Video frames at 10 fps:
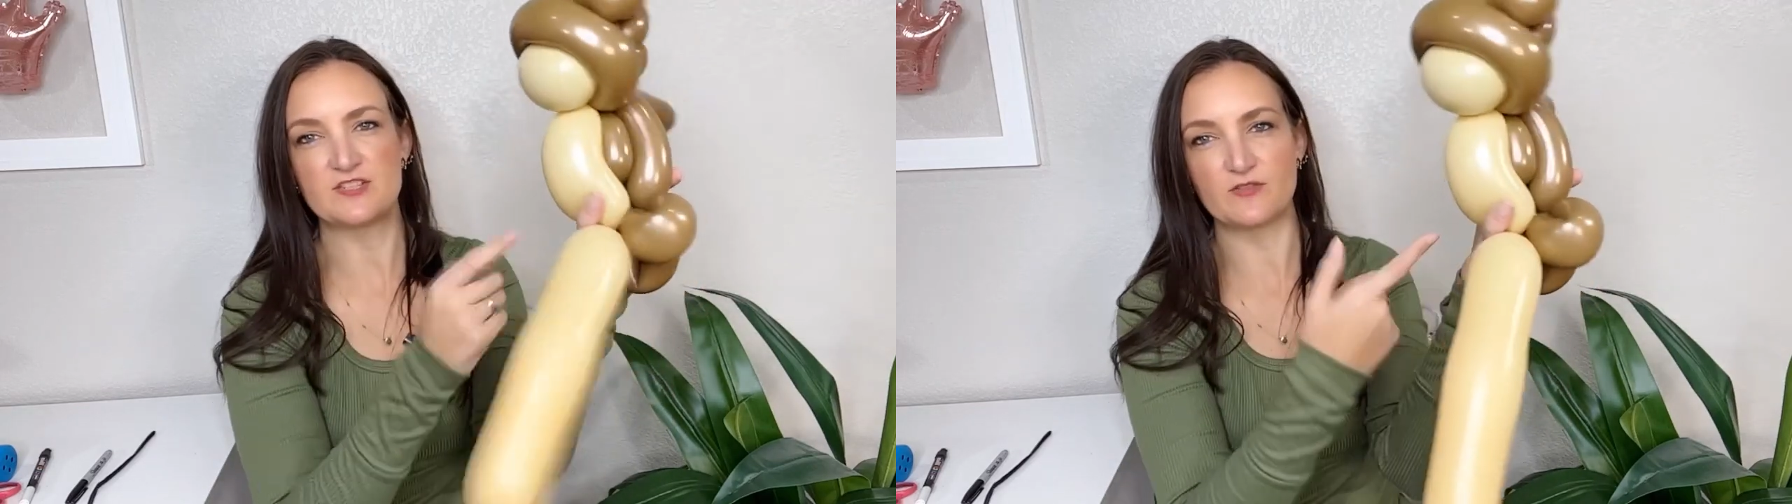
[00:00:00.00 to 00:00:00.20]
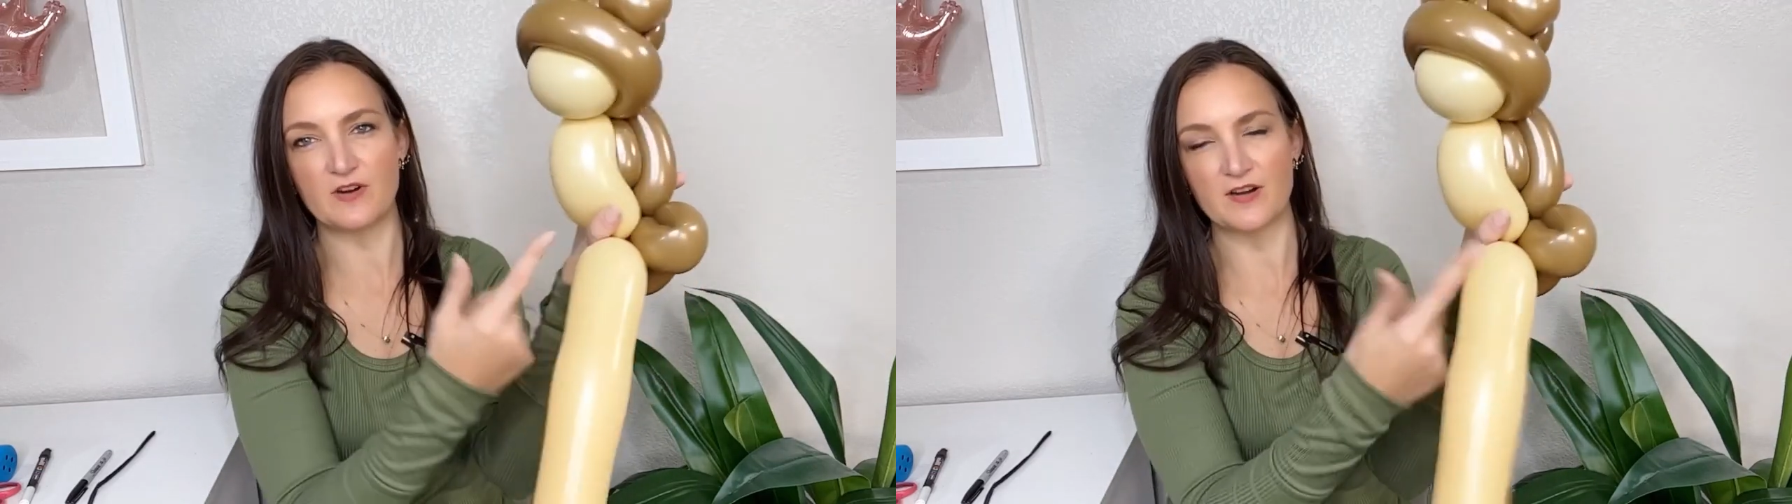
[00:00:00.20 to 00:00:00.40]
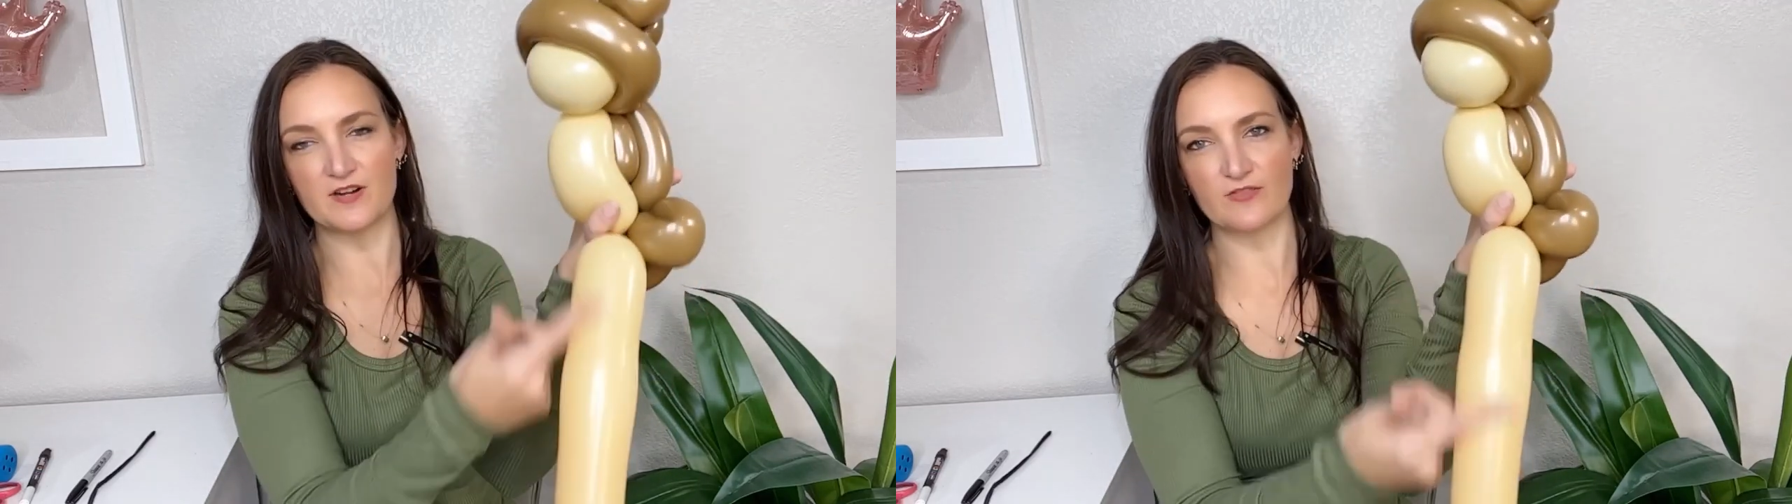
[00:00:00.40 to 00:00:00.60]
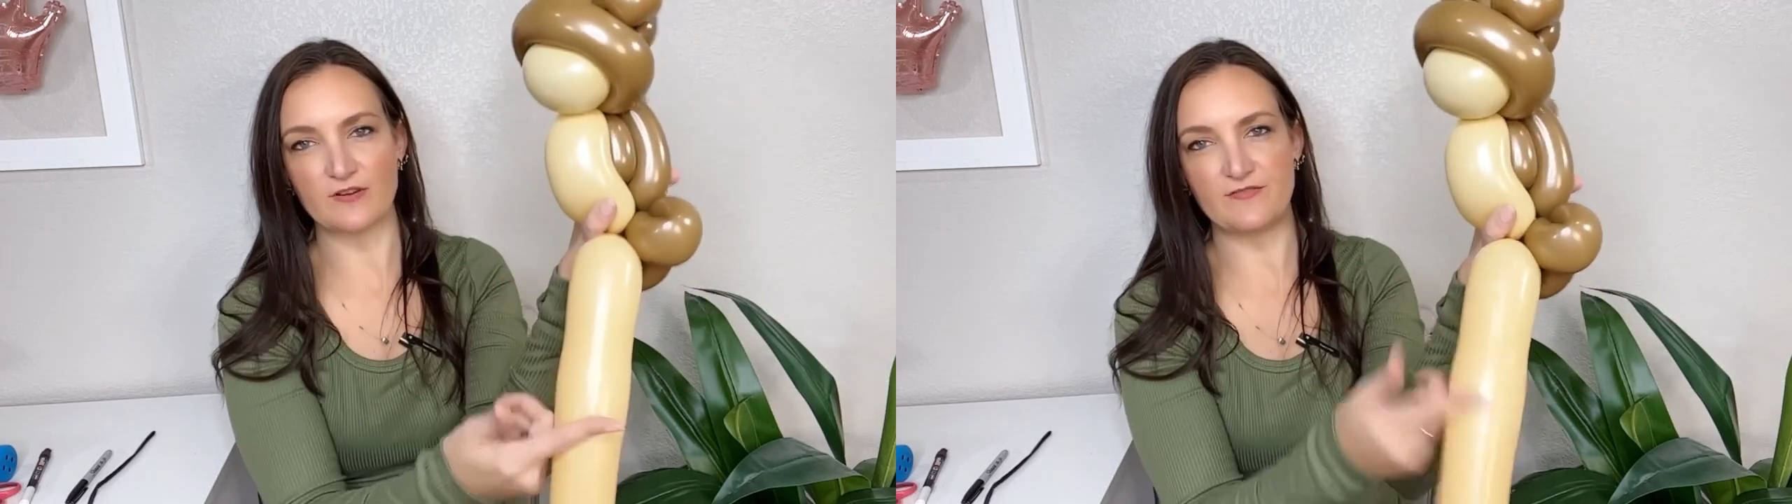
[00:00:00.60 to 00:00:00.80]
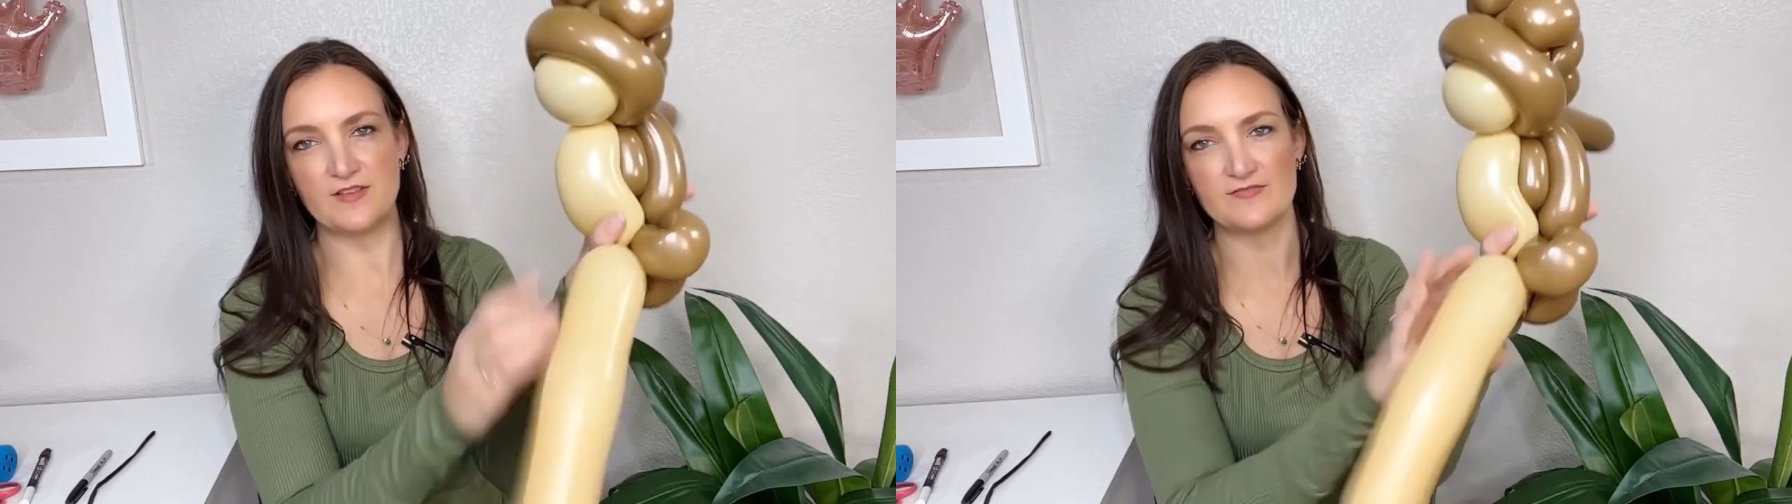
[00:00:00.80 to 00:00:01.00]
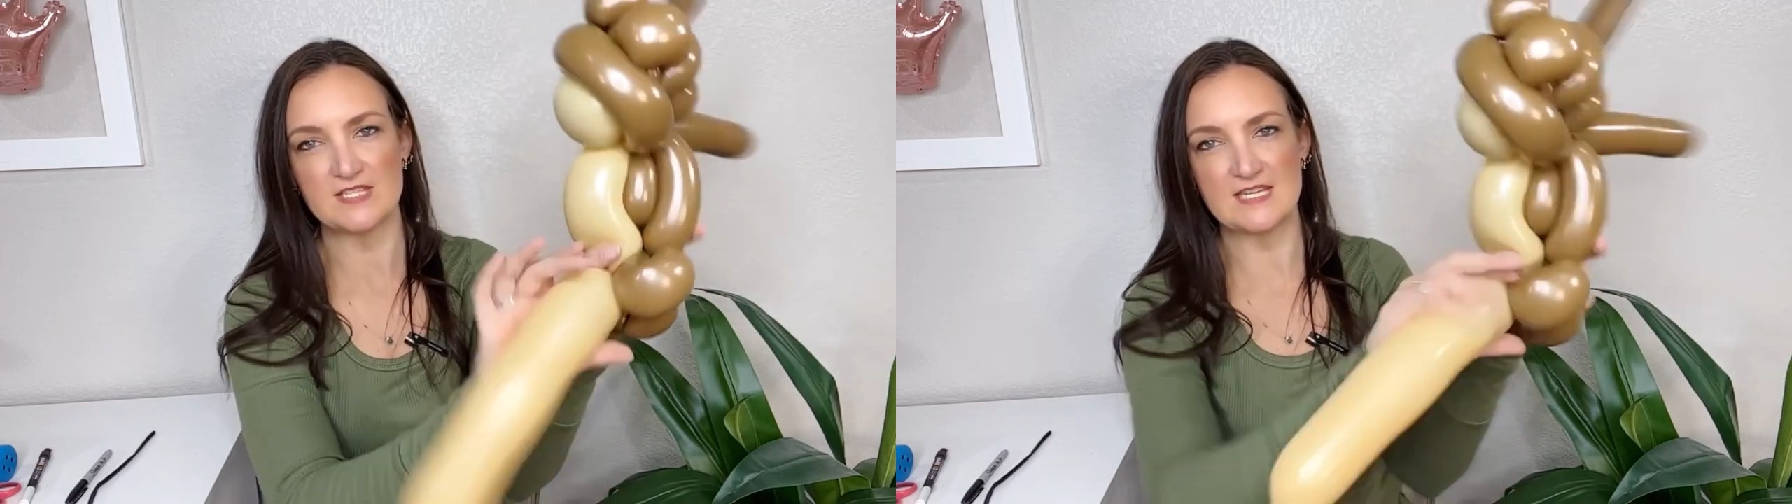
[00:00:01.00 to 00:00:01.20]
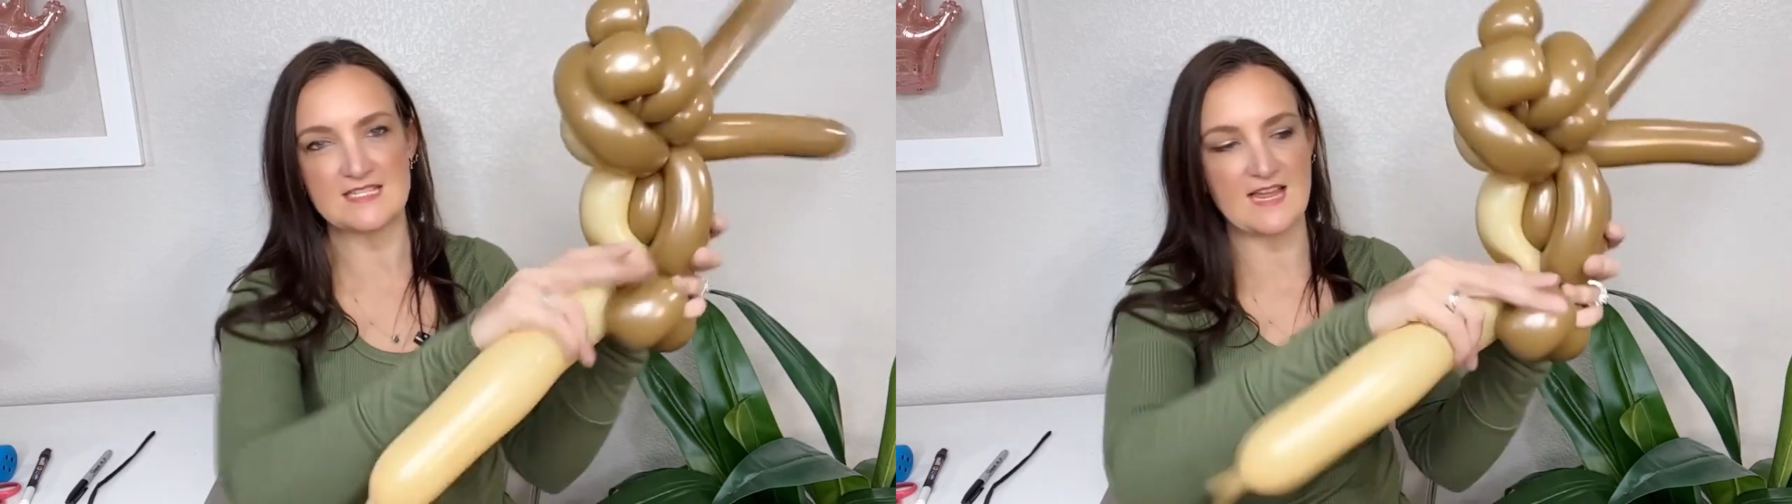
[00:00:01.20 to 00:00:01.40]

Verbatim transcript: your 350